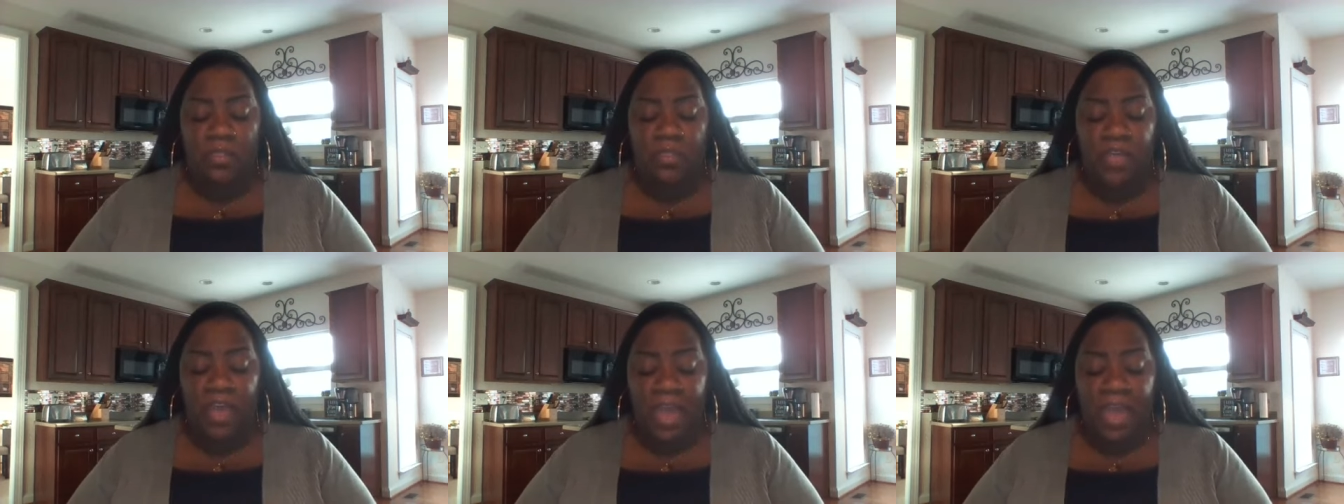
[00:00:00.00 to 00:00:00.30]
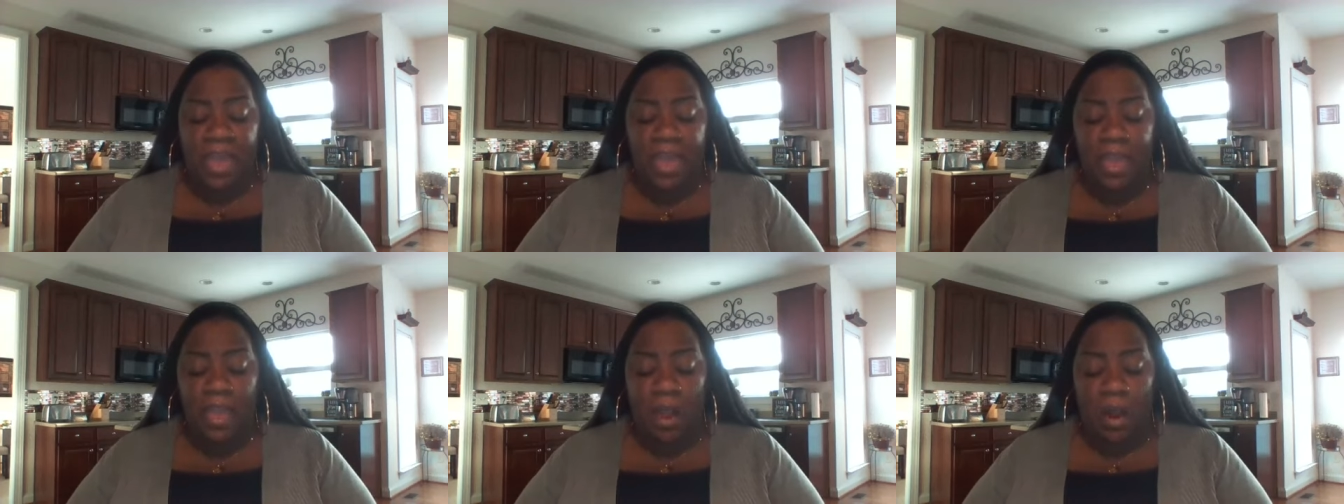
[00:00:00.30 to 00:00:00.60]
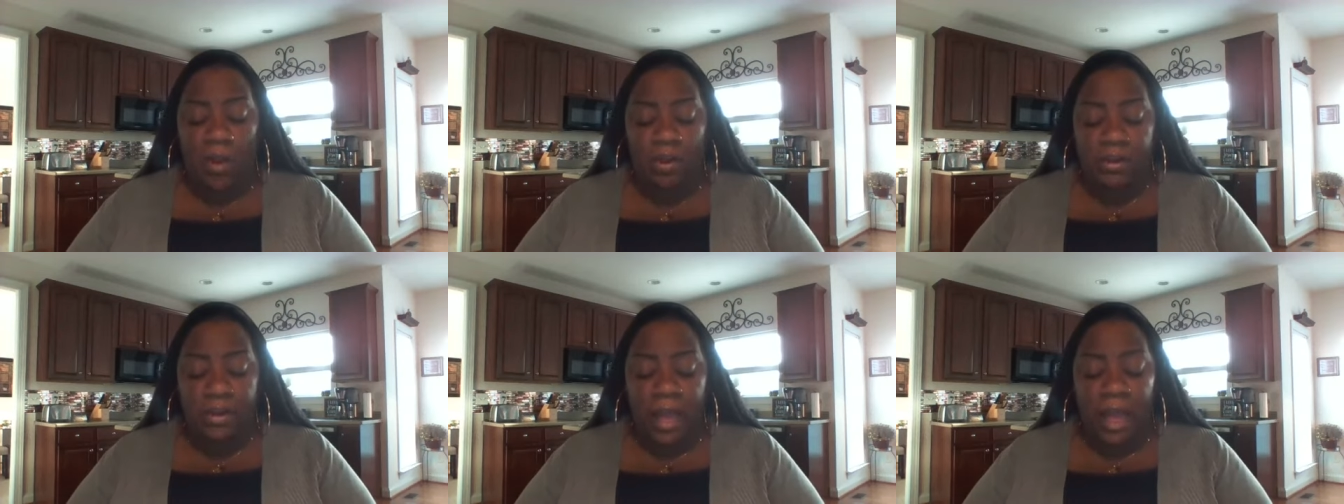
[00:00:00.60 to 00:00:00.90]
They
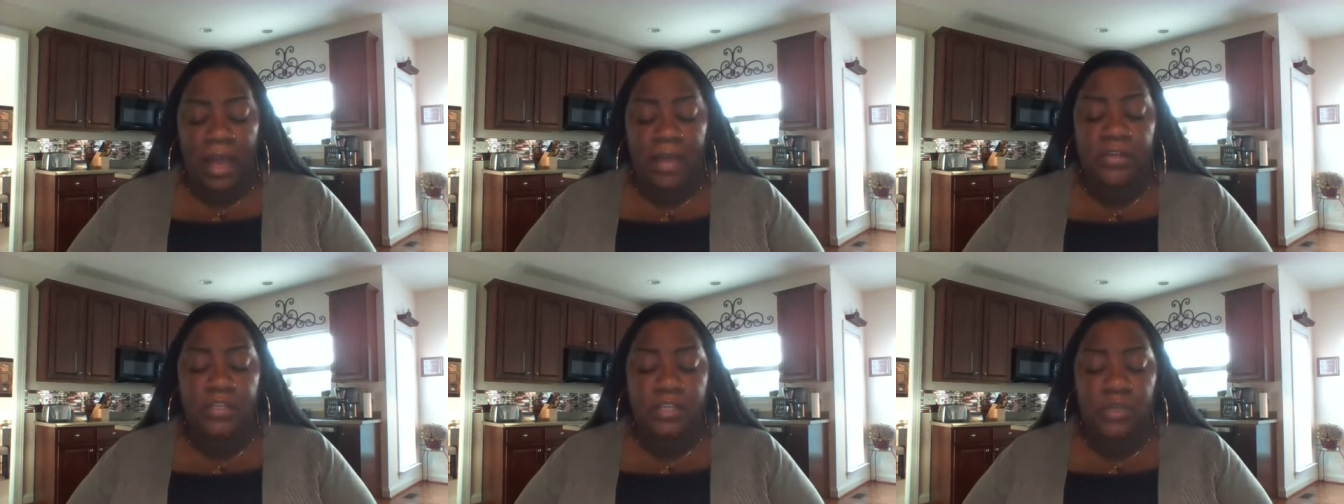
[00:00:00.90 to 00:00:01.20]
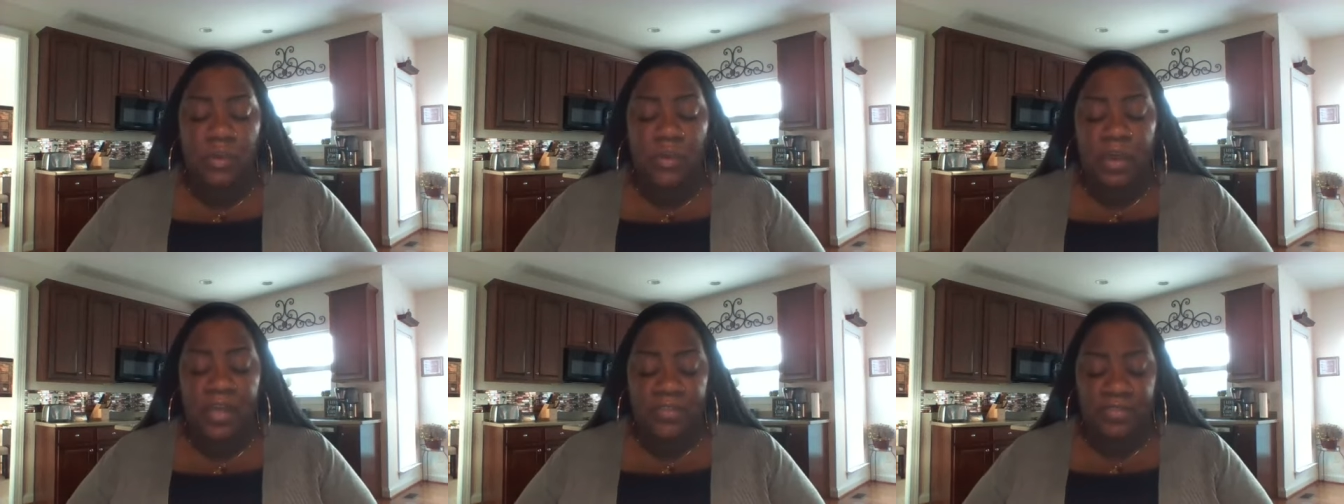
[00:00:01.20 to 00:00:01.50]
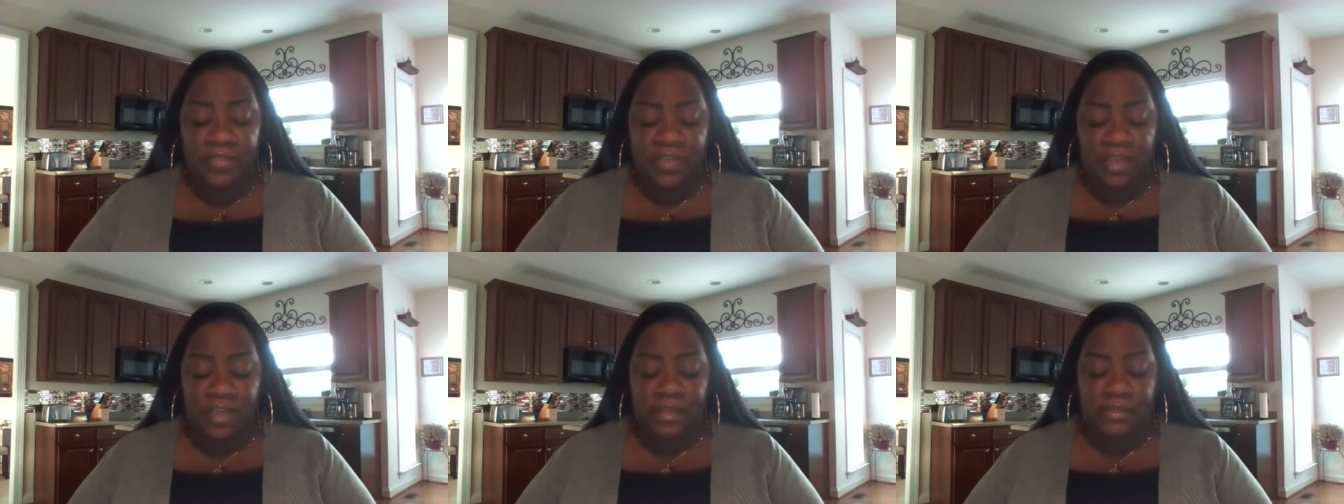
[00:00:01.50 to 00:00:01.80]
are not
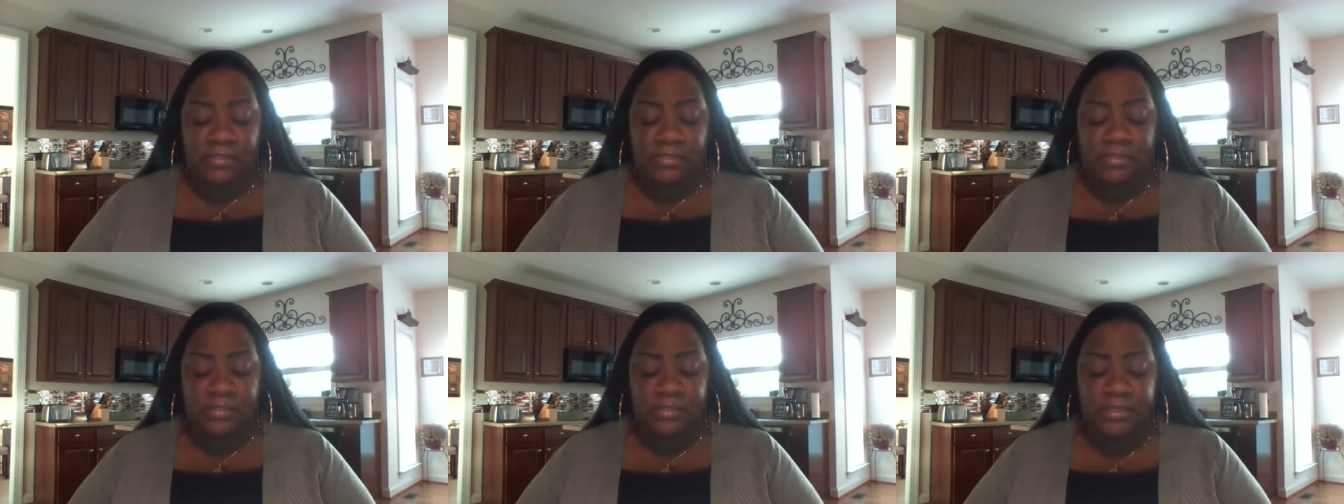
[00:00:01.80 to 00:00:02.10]
doing this.